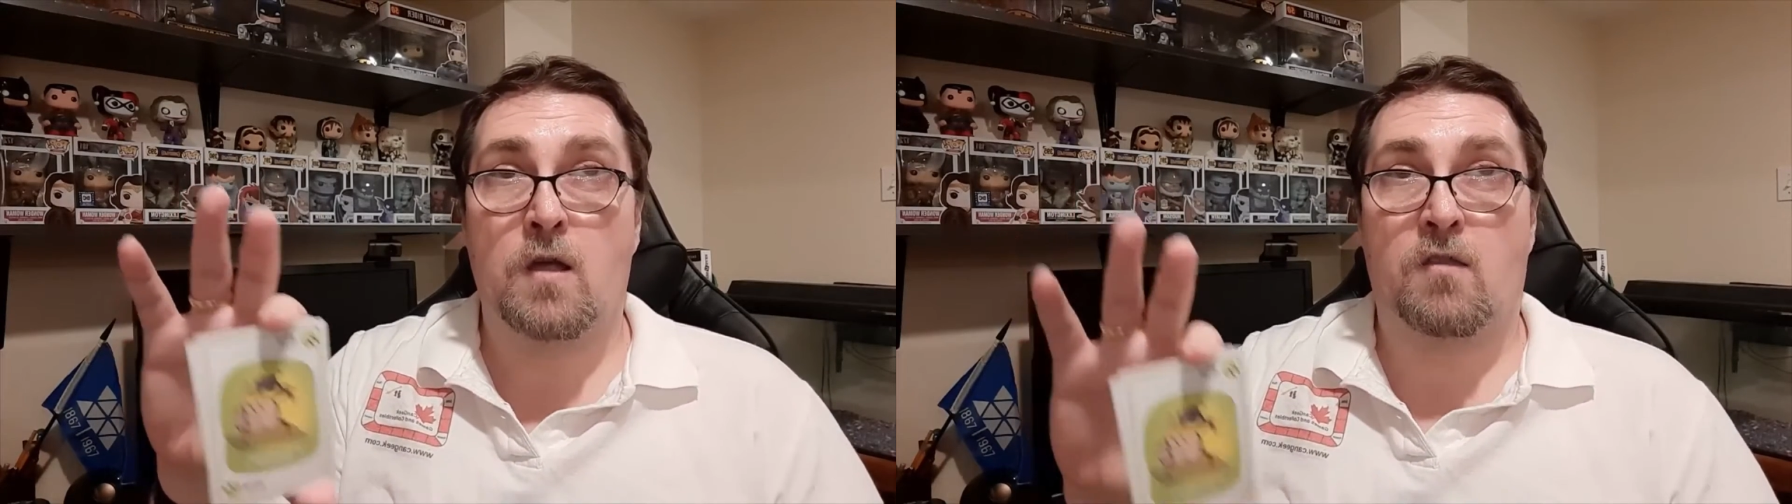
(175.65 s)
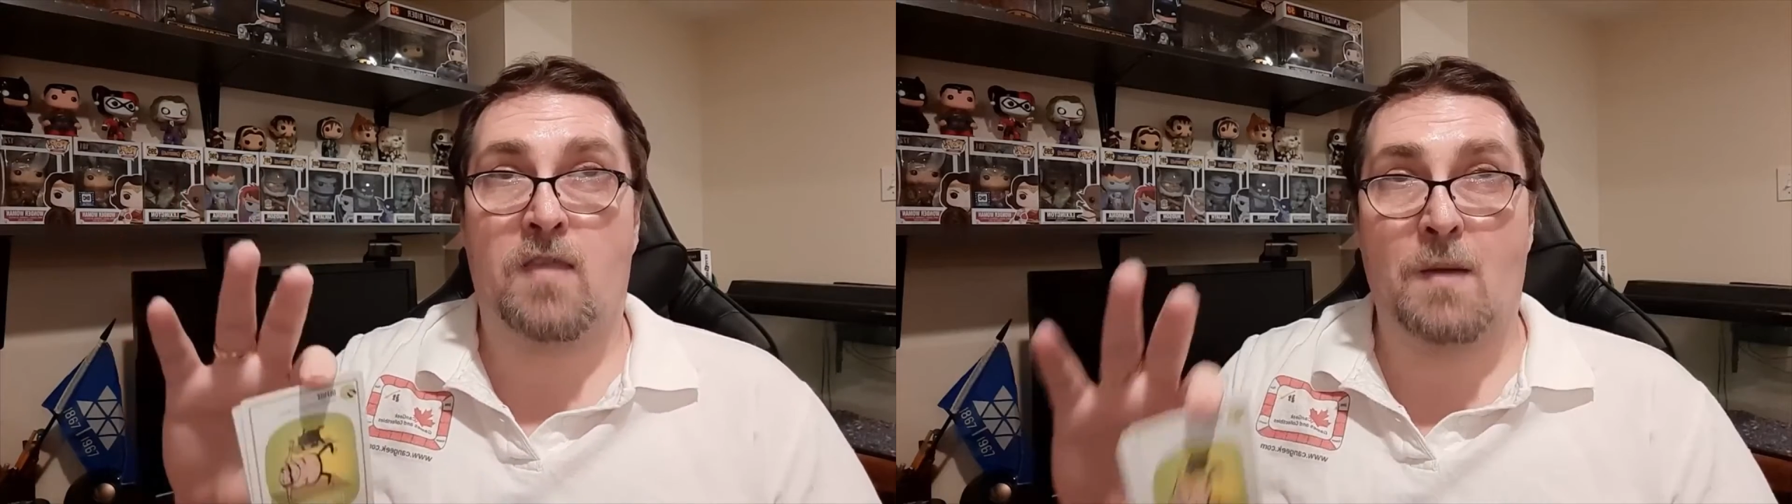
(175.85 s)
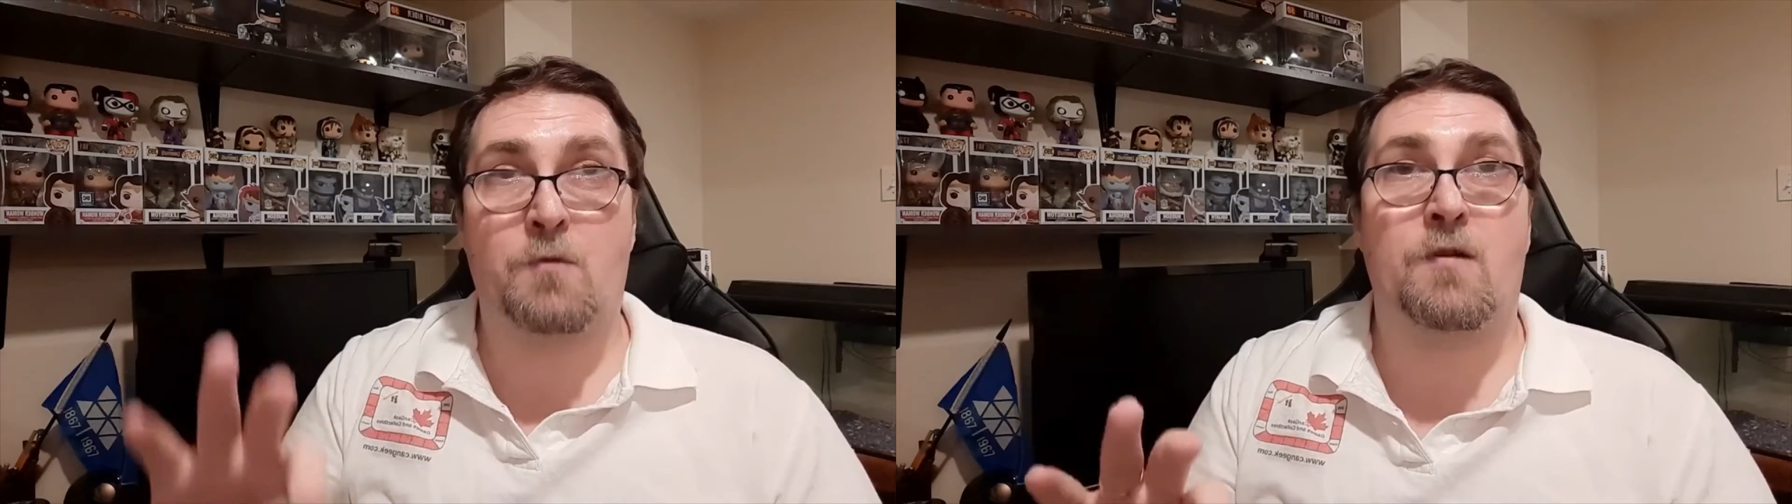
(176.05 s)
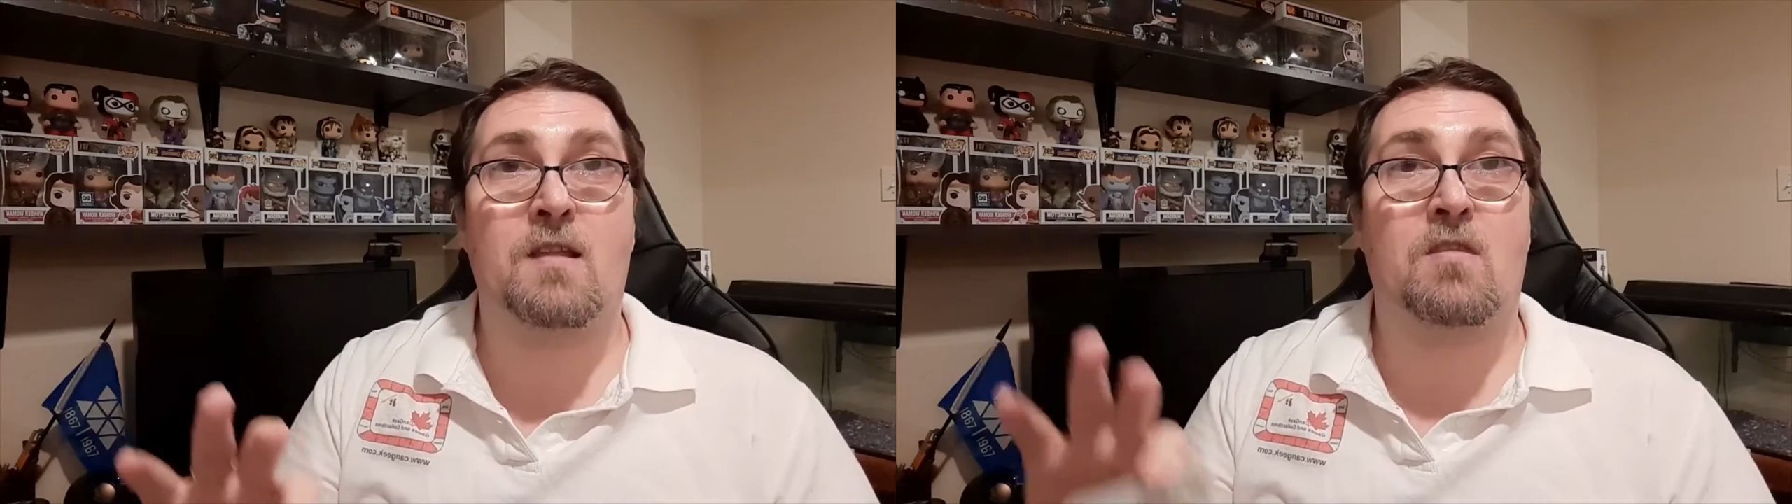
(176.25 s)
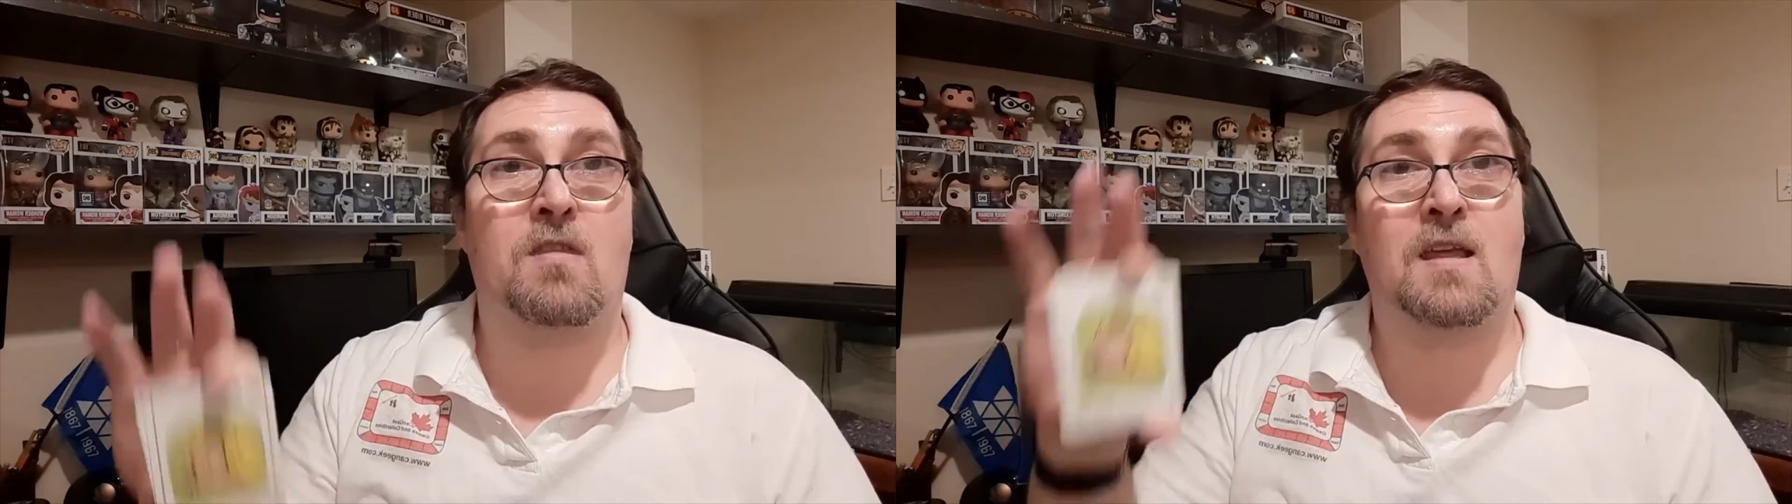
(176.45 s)

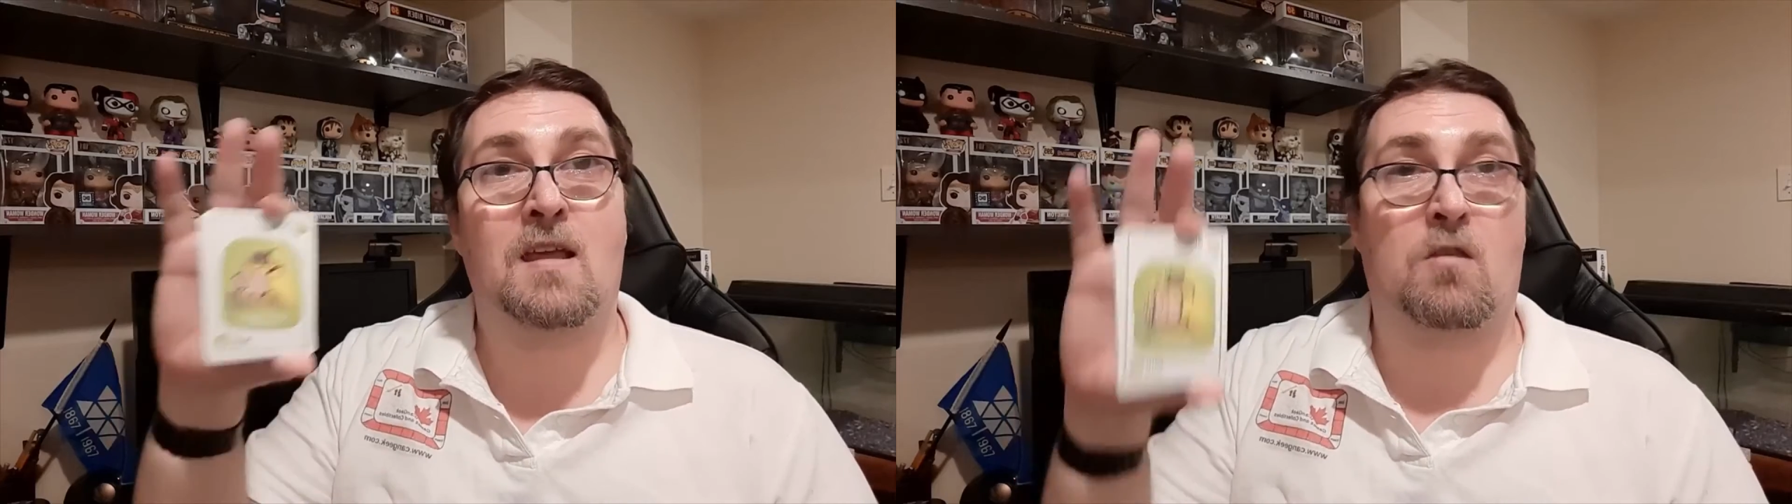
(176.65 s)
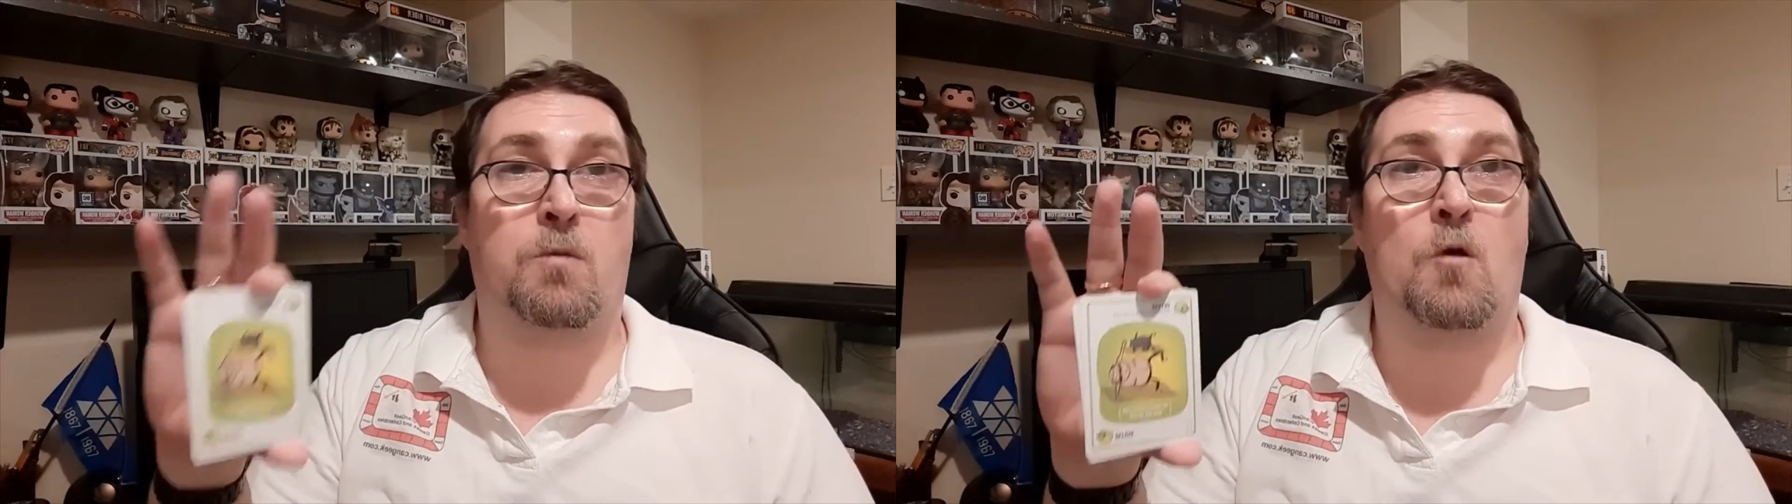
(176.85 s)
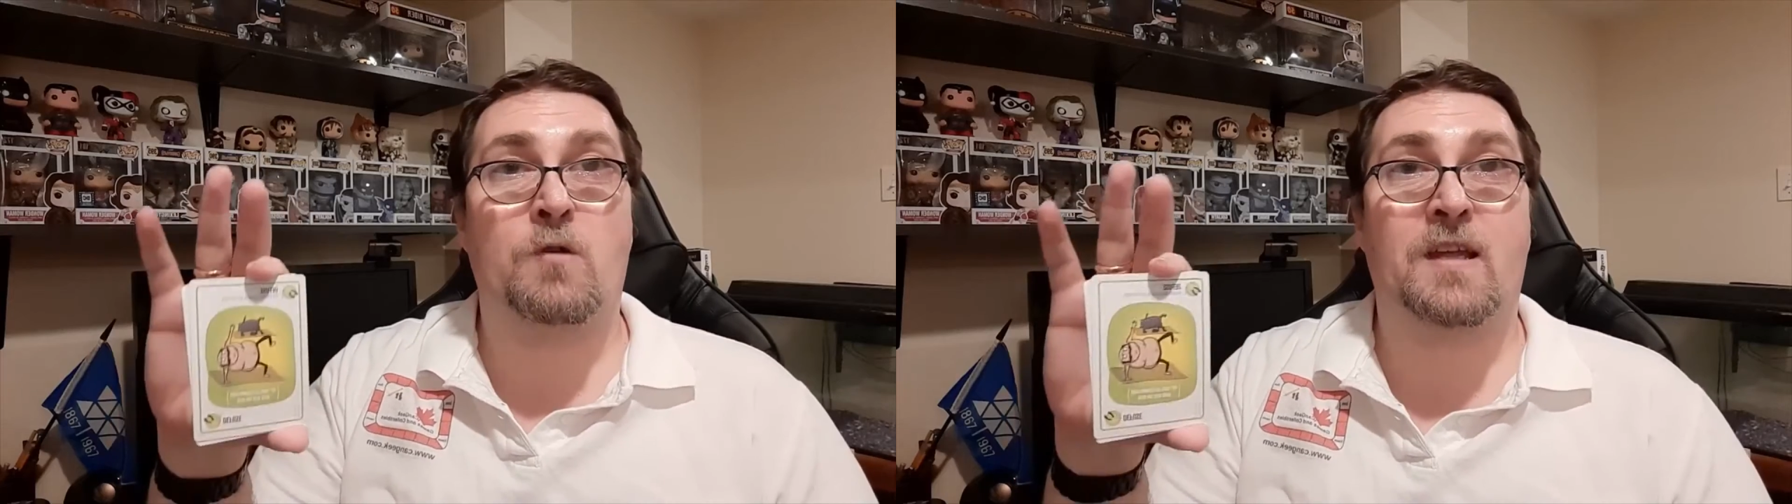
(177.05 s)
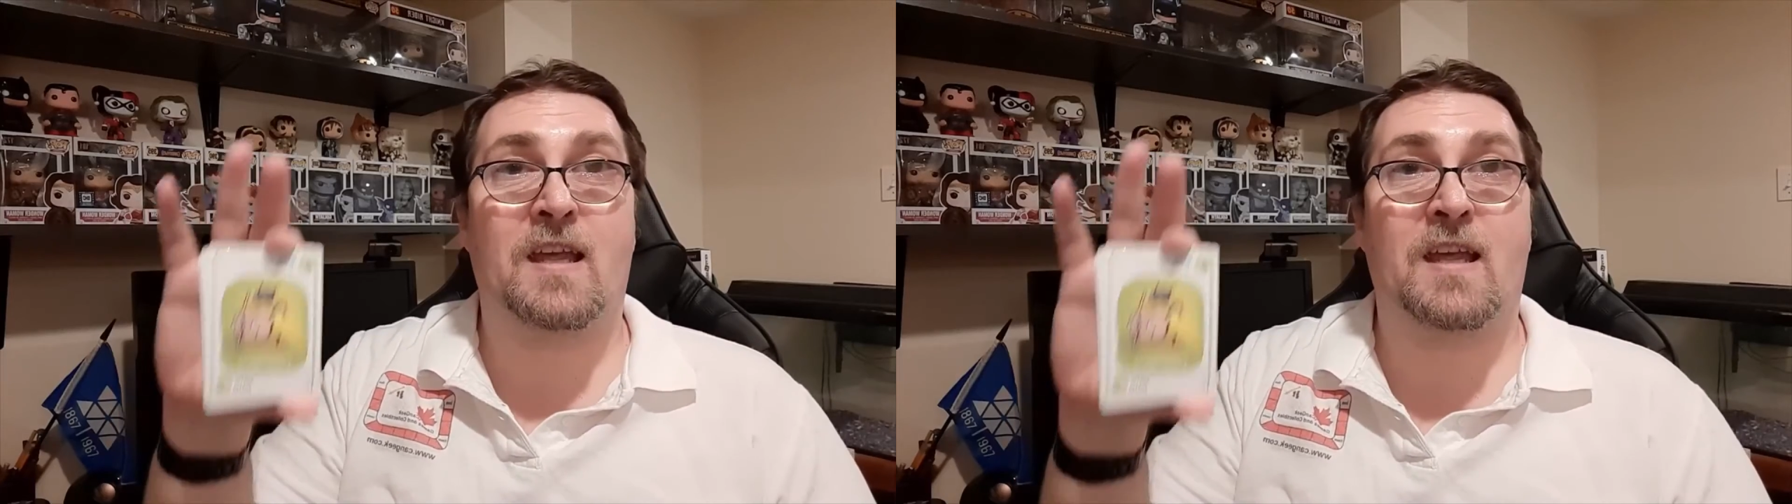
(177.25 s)
separates the Exploding